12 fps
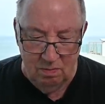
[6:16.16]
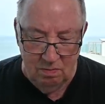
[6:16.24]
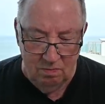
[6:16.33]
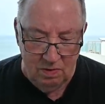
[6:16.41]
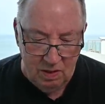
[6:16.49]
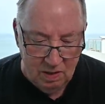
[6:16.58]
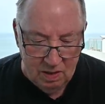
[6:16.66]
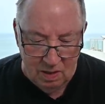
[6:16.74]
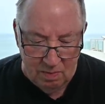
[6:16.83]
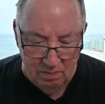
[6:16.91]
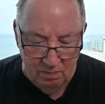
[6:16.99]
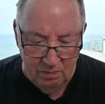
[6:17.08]
very
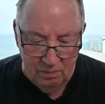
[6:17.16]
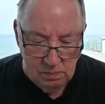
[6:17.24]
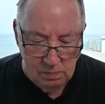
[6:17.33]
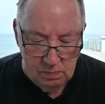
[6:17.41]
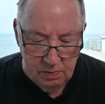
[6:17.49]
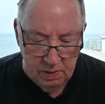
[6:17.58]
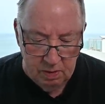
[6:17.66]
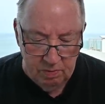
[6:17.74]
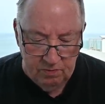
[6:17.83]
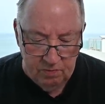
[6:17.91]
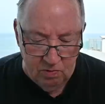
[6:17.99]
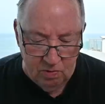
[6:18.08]
calm Number
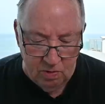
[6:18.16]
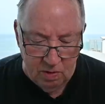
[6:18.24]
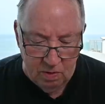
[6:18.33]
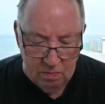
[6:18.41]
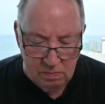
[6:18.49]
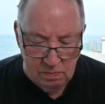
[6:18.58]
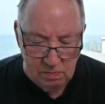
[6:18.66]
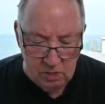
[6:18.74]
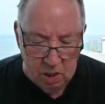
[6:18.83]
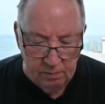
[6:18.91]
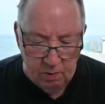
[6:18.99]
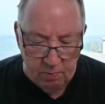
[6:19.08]
four,
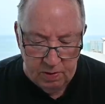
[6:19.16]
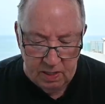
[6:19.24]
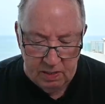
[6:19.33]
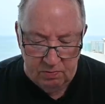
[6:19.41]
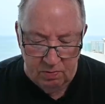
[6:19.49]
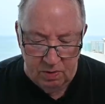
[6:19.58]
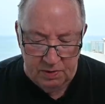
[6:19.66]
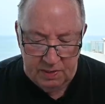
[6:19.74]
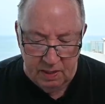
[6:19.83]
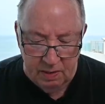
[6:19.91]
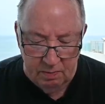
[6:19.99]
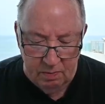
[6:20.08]
overpriced real
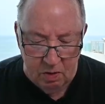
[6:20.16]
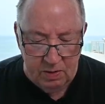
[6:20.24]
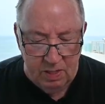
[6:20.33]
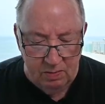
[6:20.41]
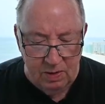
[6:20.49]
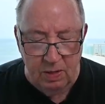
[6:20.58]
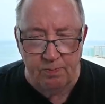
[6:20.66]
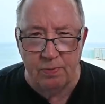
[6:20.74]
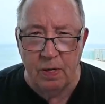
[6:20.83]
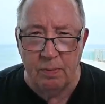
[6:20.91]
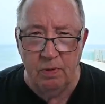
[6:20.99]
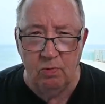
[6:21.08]
estate. Okay, well, I
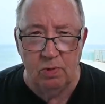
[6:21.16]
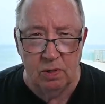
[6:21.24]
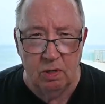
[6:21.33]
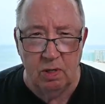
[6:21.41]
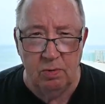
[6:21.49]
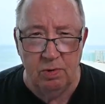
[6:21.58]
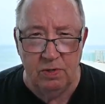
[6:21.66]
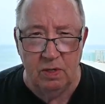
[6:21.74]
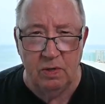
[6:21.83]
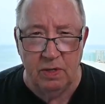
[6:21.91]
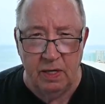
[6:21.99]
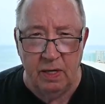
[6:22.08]
probably will agree with you
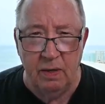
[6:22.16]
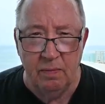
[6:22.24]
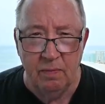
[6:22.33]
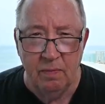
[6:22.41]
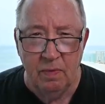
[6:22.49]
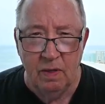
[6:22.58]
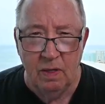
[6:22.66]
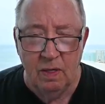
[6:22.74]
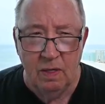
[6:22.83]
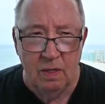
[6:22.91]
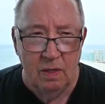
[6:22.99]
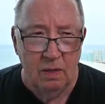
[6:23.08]
on that.
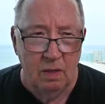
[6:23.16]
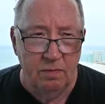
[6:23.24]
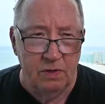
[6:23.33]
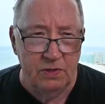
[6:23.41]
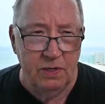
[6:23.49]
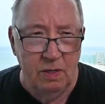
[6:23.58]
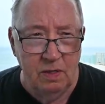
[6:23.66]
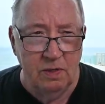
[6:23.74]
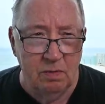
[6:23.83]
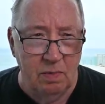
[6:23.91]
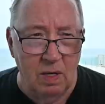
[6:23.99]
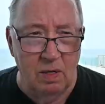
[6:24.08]
Of the cities
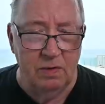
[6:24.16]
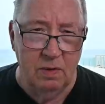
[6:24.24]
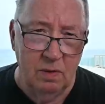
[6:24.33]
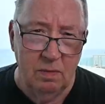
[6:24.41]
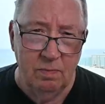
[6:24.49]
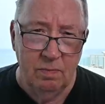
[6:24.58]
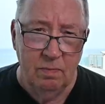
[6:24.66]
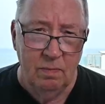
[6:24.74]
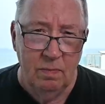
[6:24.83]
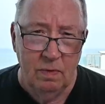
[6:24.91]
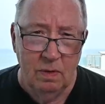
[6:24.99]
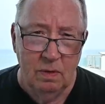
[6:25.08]
in Manta,
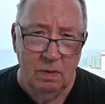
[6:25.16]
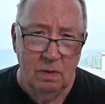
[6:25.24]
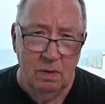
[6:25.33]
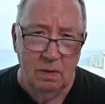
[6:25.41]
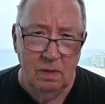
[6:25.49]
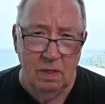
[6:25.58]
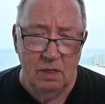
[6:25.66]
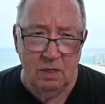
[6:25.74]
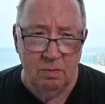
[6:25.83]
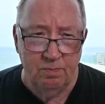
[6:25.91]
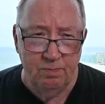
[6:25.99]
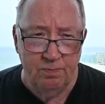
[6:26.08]

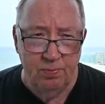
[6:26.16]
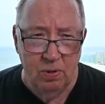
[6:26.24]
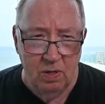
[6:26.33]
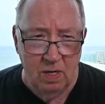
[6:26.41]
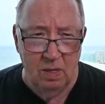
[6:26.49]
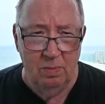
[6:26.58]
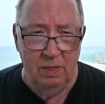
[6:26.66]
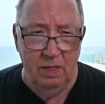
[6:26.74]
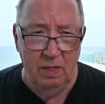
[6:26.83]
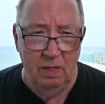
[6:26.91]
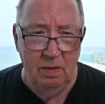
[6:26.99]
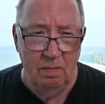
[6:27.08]
it's
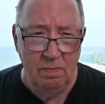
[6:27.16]
probably,